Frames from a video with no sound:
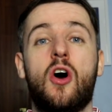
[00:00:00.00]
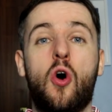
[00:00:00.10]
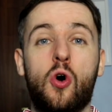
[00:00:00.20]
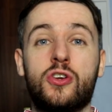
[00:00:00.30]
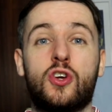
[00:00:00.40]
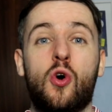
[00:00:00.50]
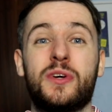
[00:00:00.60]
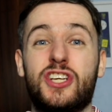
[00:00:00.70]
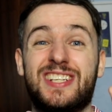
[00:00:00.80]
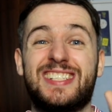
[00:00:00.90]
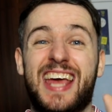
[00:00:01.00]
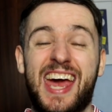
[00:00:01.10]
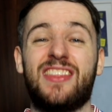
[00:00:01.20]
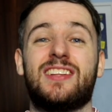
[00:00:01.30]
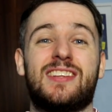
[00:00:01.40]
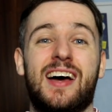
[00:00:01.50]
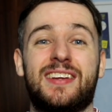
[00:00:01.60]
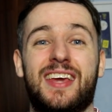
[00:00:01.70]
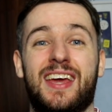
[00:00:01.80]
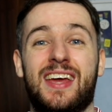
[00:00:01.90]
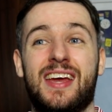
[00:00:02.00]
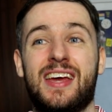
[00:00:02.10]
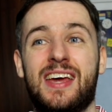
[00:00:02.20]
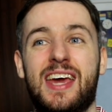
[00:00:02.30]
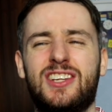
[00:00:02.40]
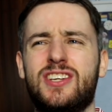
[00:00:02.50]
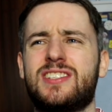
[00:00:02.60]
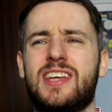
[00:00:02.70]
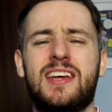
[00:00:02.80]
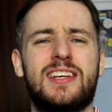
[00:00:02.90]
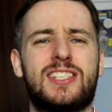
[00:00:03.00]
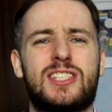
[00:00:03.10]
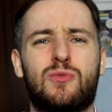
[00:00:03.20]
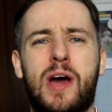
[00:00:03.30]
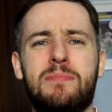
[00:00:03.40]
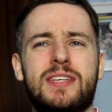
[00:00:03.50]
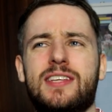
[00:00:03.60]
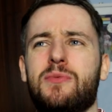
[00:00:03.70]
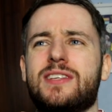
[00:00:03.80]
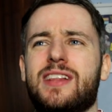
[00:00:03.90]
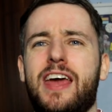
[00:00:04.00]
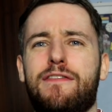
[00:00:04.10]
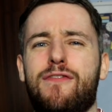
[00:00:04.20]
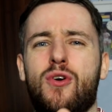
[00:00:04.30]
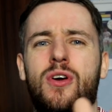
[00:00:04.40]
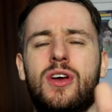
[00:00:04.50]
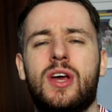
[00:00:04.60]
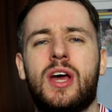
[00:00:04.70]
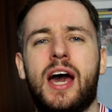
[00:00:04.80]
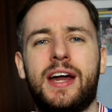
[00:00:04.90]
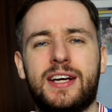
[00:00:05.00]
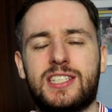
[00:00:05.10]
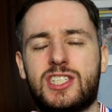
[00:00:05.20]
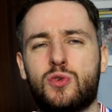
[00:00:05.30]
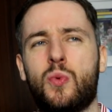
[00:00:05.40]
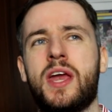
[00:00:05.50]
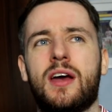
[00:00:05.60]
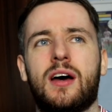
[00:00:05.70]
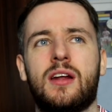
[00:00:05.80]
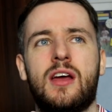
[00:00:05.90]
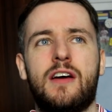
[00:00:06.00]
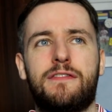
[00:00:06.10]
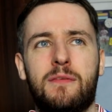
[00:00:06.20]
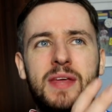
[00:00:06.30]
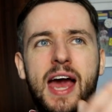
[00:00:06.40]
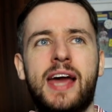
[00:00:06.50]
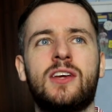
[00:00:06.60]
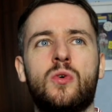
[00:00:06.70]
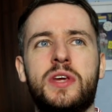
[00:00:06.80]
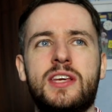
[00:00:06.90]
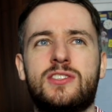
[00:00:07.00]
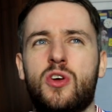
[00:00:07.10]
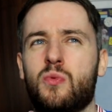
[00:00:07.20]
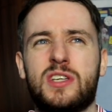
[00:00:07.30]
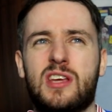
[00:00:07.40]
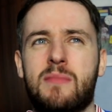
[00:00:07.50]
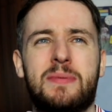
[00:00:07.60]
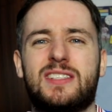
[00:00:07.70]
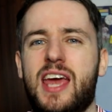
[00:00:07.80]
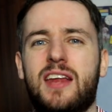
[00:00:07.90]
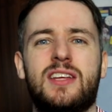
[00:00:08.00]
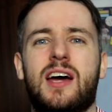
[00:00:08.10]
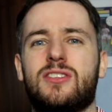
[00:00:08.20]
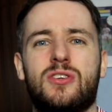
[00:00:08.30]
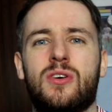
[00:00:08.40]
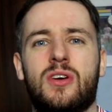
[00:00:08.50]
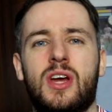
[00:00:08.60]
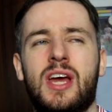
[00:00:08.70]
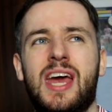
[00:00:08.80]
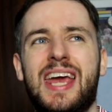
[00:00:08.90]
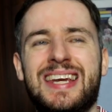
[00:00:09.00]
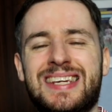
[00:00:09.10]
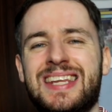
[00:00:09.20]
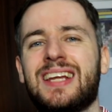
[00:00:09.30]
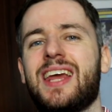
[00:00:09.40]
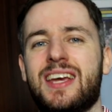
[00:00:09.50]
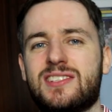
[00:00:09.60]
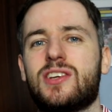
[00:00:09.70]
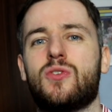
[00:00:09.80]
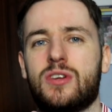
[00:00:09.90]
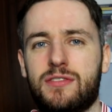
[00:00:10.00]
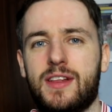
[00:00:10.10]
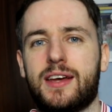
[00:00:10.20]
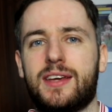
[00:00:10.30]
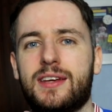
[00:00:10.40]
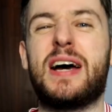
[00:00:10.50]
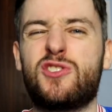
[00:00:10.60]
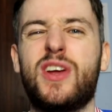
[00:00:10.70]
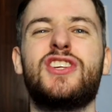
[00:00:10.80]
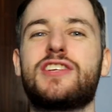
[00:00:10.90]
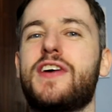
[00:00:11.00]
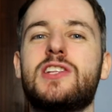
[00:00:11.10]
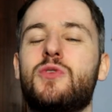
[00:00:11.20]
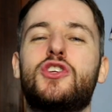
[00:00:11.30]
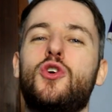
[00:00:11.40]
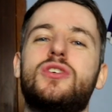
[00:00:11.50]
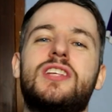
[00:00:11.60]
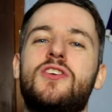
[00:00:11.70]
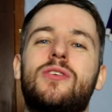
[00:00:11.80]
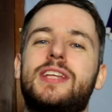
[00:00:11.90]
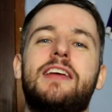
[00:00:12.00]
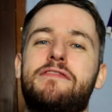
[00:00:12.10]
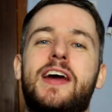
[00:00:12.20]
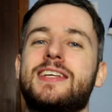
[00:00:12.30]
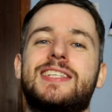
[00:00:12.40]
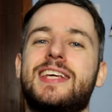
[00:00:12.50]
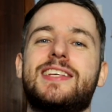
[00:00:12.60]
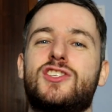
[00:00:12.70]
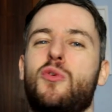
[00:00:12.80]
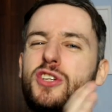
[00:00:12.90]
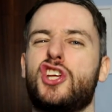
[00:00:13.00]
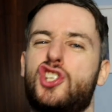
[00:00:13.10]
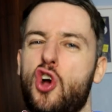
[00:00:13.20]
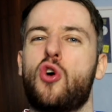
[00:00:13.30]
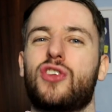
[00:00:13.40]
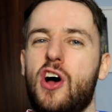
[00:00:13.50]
on goal. He just needs to hit the target. He just kind of swipes it out with his left foot. And I swear, from the angle he's out, what's it, maybe 10 yards out, he nearly hits the corner flag. But as Rangers fans, we're used to not doing things easy. So we just chalk that